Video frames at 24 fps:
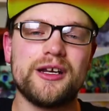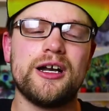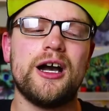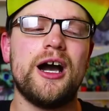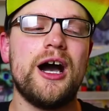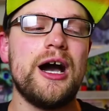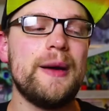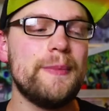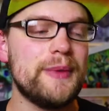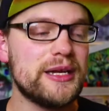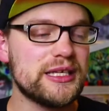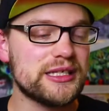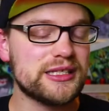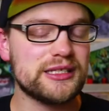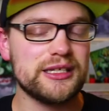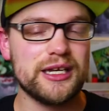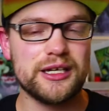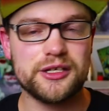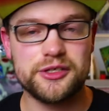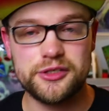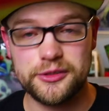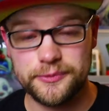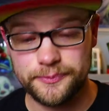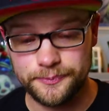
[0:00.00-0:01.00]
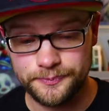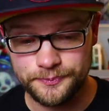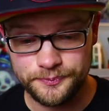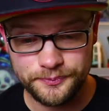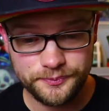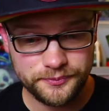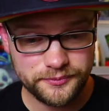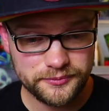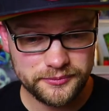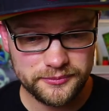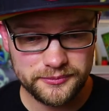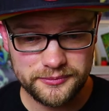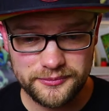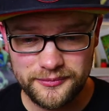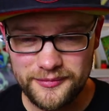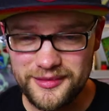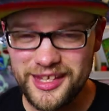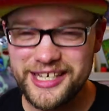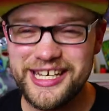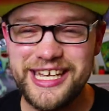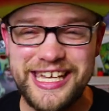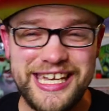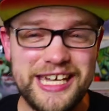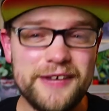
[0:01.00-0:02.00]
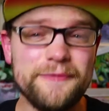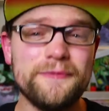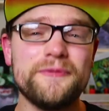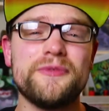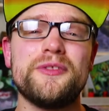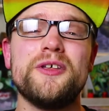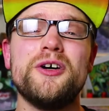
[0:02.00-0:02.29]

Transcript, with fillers: the comments section. If,